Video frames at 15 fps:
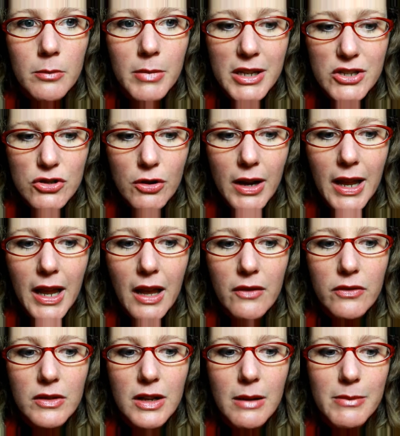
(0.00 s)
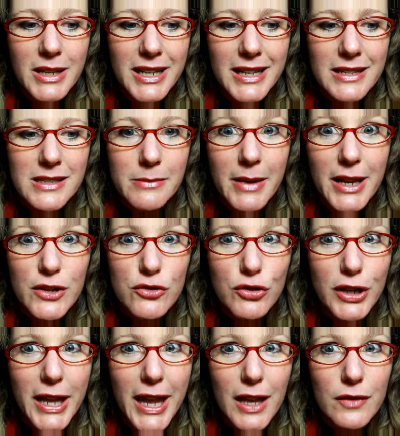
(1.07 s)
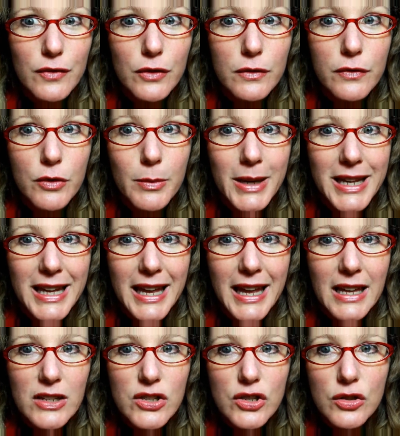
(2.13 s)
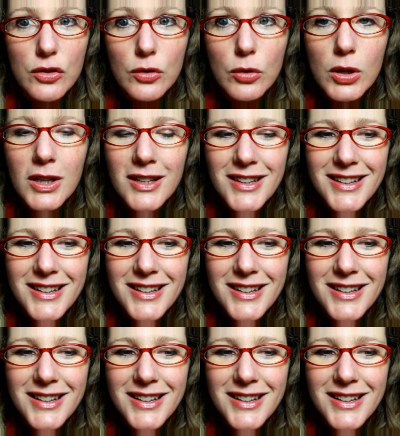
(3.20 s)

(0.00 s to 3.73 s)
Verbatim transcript: make sure I have, and I'm going to get some extra cat food for my cat too,